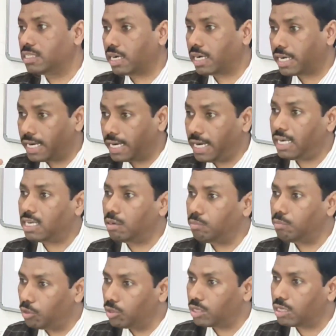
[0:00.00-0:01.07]
the great
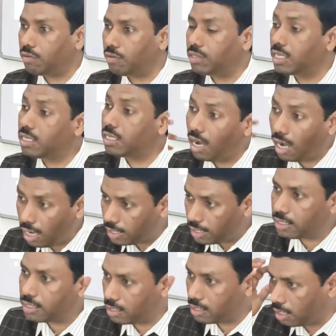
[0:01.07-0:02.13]
amount of the yang
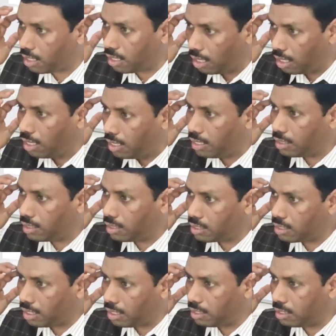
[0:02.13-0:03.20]
is there in this
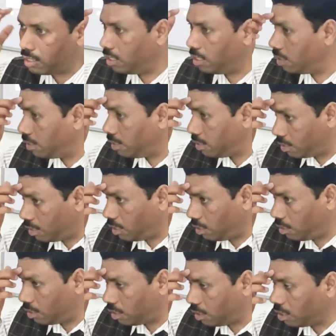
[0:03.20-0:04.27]
region,
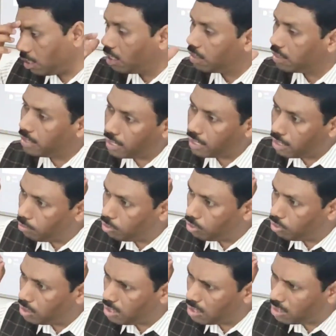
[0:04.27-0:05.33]
That time you
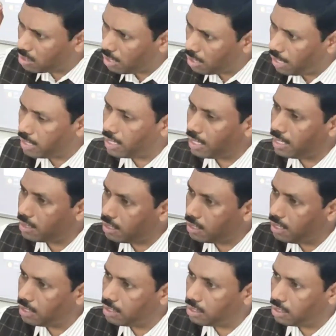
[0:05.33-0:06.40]
just slightly
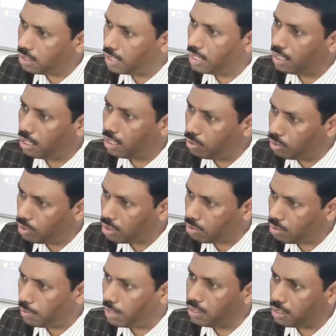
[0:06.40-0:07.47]
3-edged needle, you just
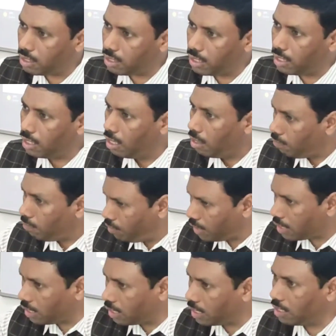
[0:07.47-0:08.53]
puncture it,
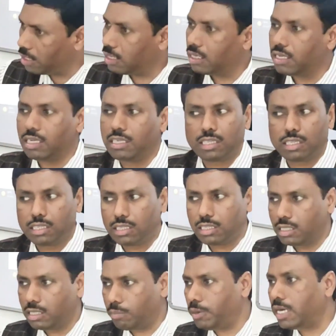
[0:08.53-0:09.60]
flicker it,
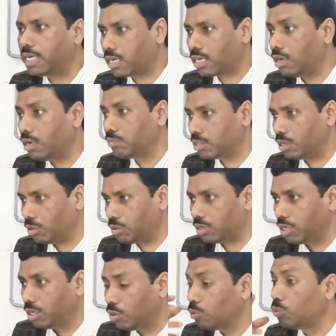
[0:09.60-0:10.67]
the blood comes out,
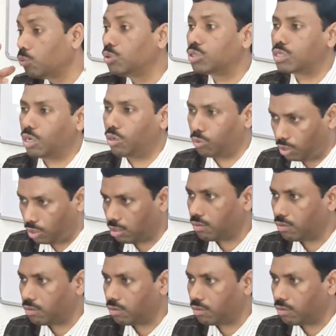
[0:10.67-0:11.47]
ooze out.